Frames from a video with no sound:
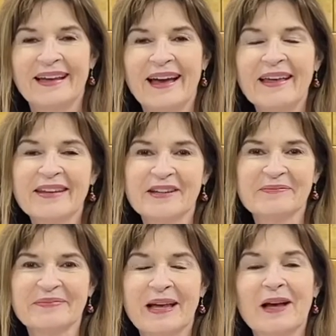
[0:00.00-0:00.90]
Hi there.
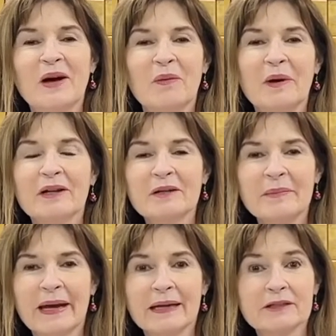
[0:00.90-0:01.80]
Welcome
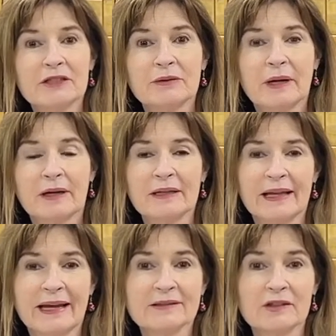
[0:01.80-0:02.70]
back to our
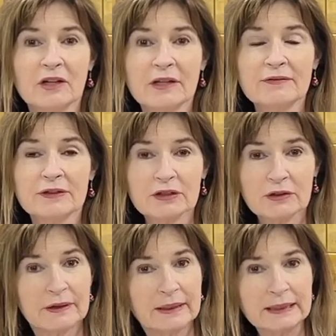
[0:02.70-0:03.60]
class on 1
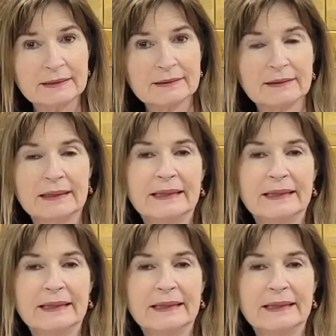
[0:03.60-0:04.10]
Corinthians.